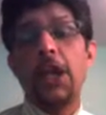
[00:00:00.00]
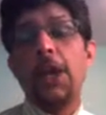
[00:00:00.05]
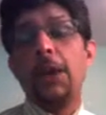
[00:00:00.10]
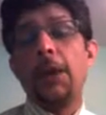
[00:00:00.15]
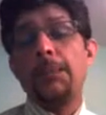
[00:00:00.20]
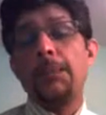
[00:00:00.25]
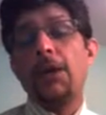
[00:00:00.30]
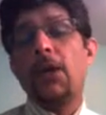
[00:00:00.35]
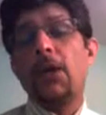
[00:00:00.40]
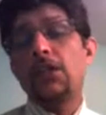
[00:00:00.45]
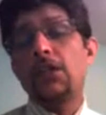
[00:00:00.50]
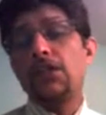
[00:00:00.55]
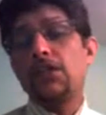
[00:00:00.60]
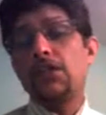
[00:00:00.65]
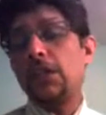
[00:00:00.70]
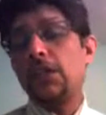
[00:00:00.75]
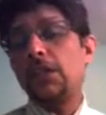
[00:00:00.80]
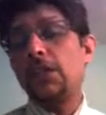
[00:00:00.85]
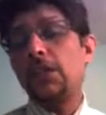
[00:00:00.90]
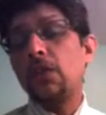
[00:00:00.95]
Because he
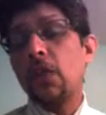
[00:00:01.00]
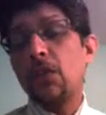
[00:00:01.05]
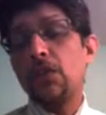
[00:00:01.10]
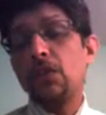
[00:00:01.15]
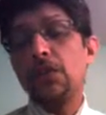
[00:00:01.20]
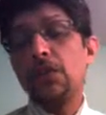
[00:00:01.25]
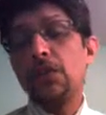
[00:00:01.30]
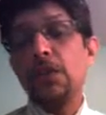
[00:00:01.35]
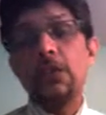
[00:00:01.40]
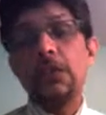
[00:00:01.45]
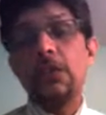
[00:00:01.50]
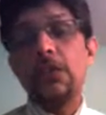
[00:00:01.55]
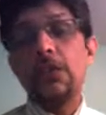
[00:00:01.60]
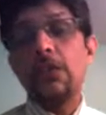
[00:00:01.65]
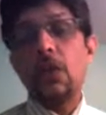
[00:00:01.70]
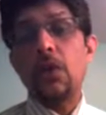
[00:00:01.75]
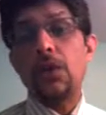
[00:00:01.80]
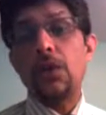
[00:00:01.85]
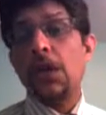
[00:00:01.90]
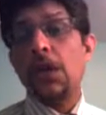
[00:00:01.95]

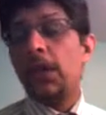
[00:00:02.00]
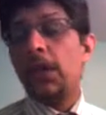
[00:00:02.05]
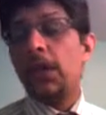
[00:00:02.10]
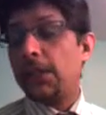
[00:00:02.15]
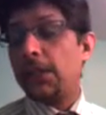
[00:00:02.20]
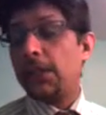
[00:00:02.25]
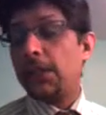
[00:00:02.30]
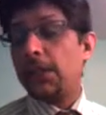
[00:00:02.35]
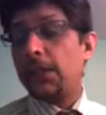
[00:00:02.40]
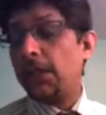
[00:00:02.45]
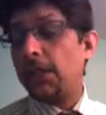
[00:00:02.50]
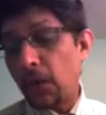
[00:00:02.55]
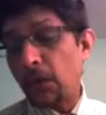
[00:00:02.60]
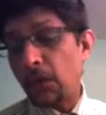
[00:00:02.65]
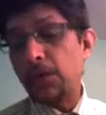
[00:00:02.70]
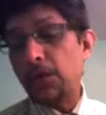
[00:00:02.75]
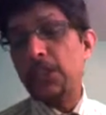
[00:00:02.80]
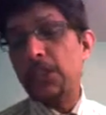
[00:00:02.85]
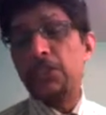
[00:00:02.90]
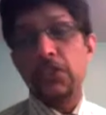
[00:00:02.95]
hit
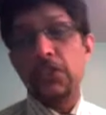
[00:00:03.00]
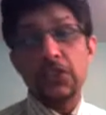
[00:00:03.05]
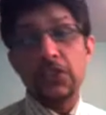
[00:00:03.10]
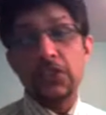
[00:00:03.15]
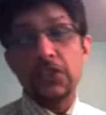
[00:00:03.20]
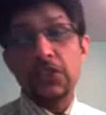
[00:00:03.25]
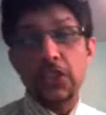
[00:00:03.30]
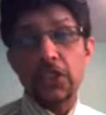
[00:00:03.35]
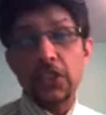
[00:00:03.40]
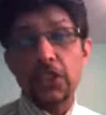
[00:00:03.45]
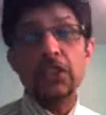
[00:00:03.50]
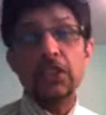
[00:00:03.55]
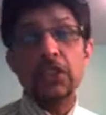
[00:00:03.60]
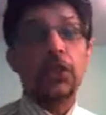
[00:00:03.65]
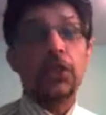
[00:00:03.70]
boundaries, hit sixes, but he